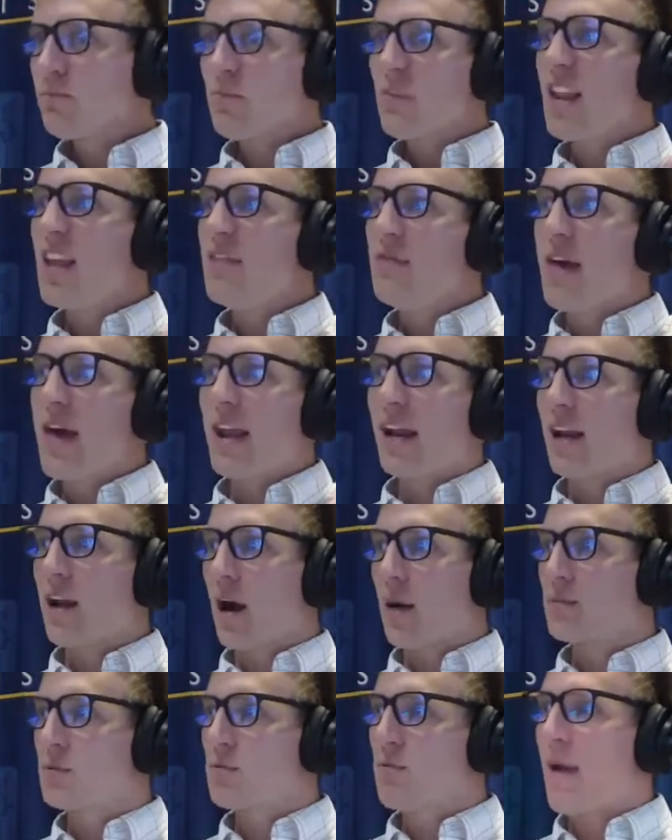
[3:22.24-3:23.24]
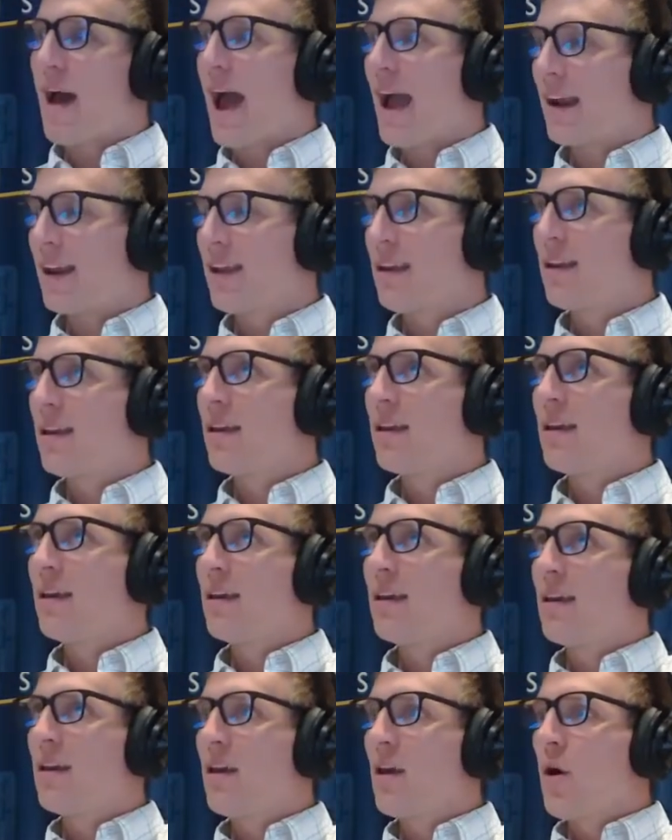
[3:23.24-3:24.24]
and then it comes back.
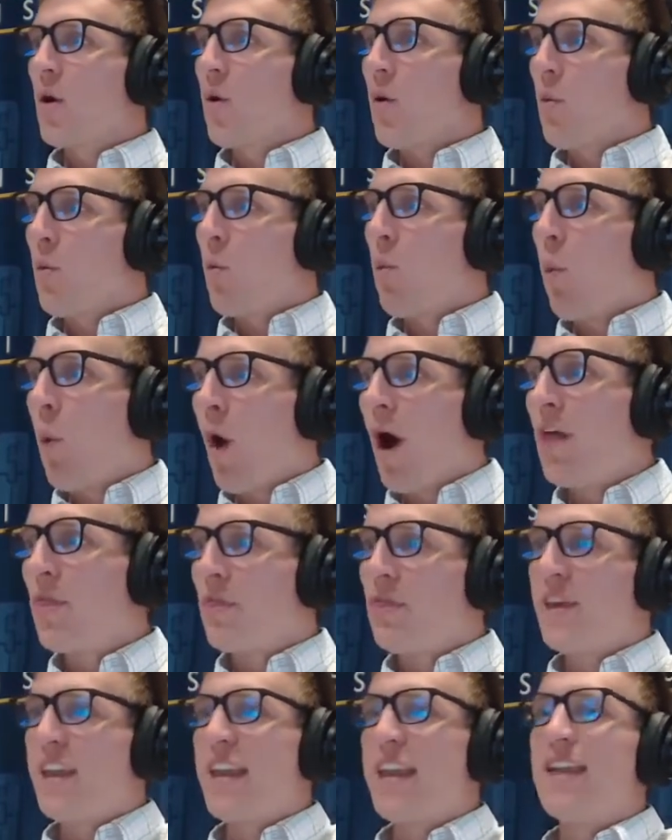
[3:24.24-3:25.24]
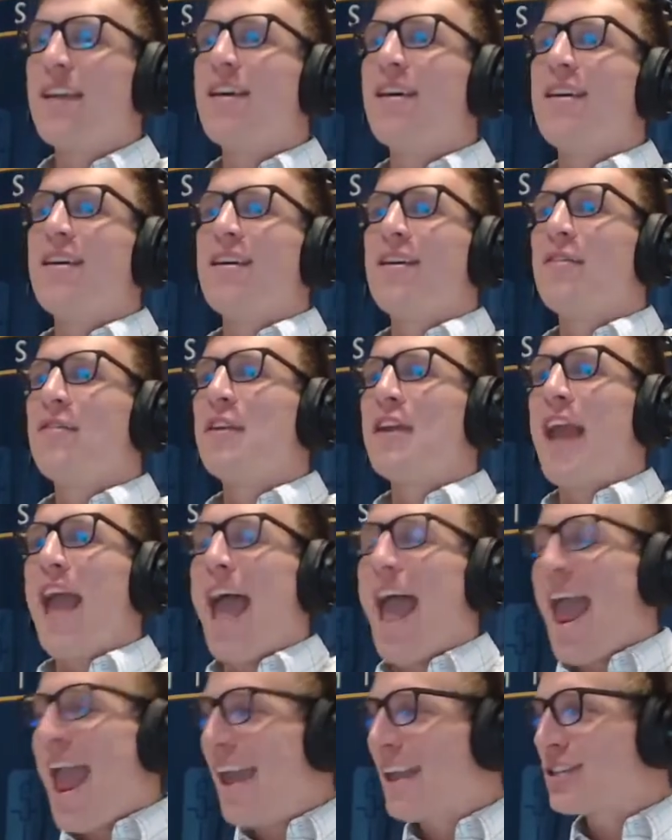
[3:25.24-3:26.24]
What the
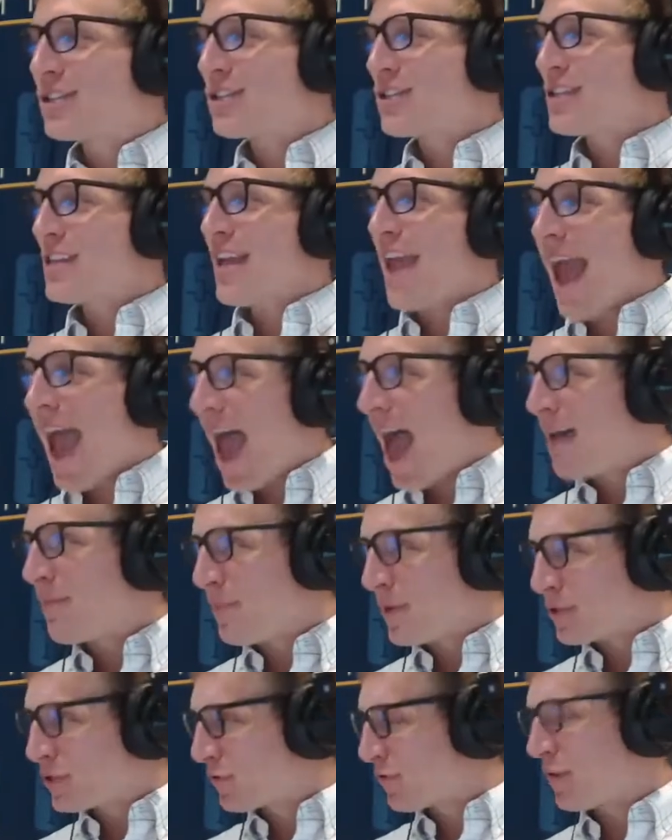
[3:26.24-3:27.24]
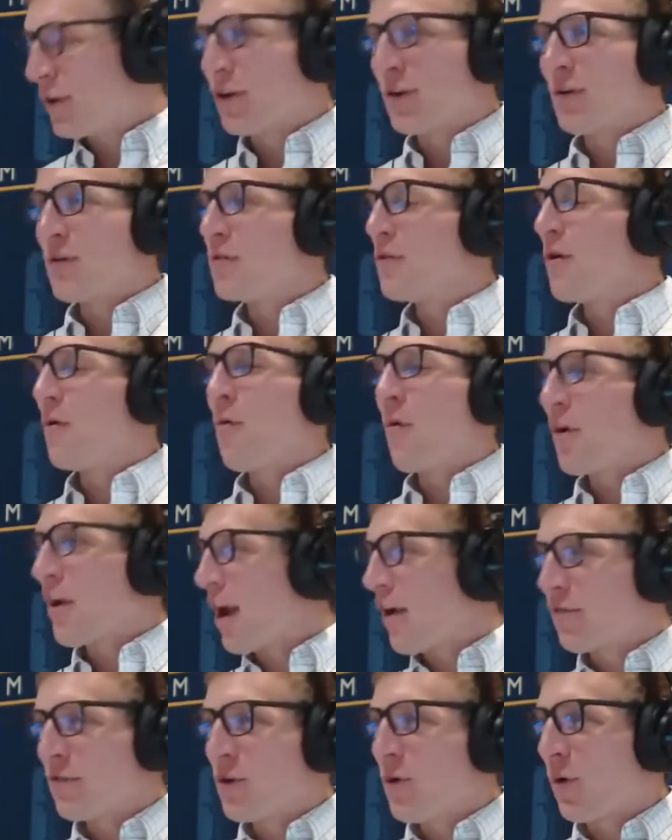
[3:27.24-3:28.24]
angst, the atmosphere, the
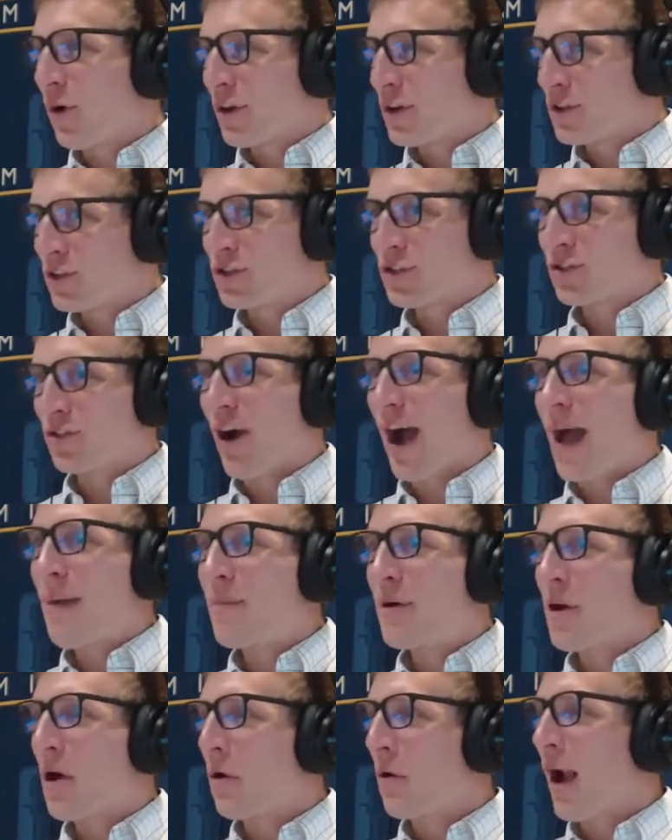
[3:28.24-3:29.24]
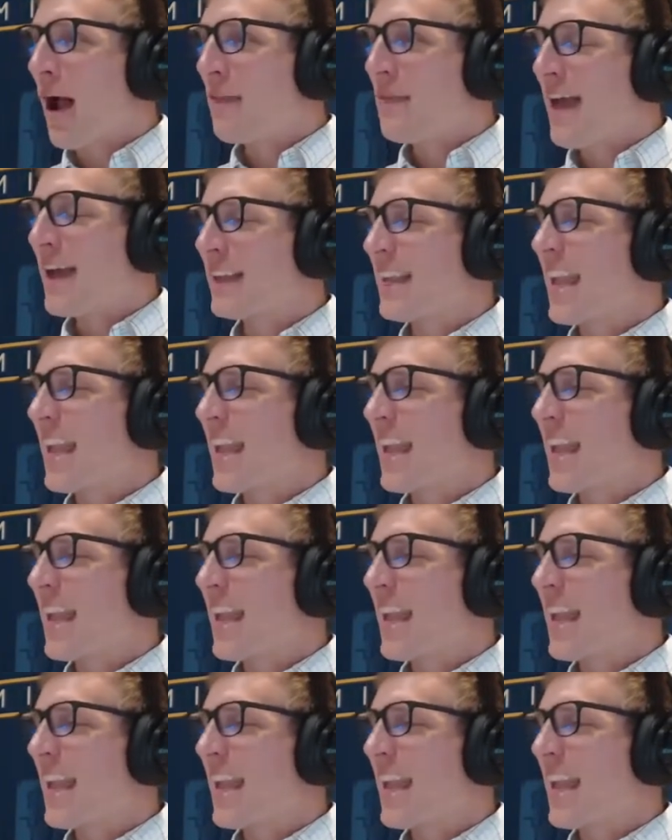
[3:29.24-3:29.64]
whatever you want to describe it around that